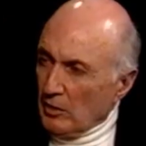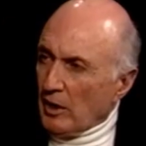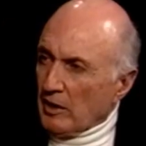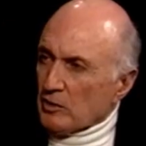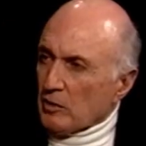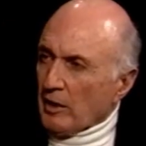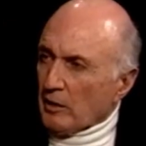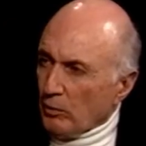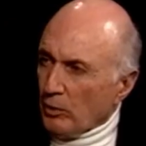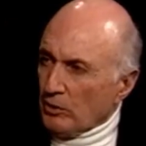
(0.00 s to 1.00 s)
you had a
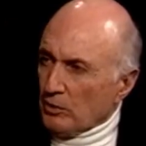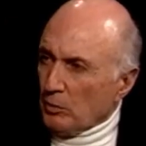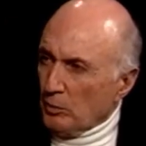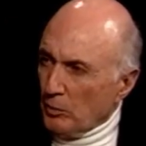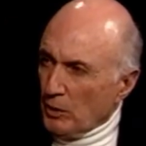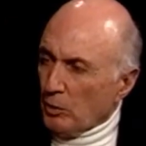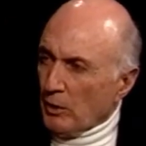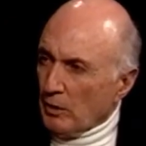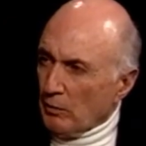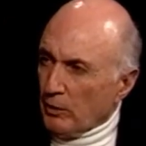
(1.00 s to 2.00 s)
strangled voice
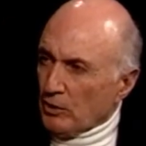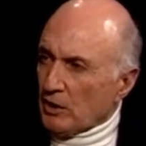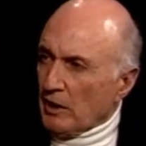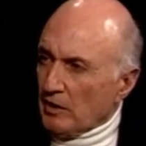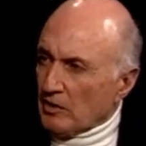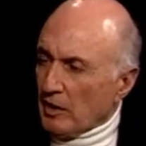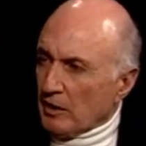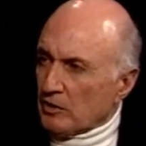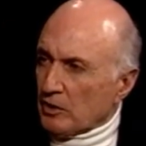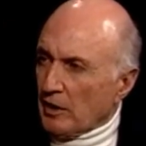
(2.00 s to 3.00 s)
between the first shot and the
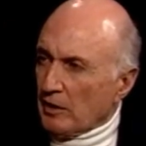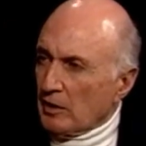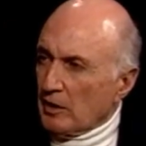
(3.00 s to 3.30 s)
second shot,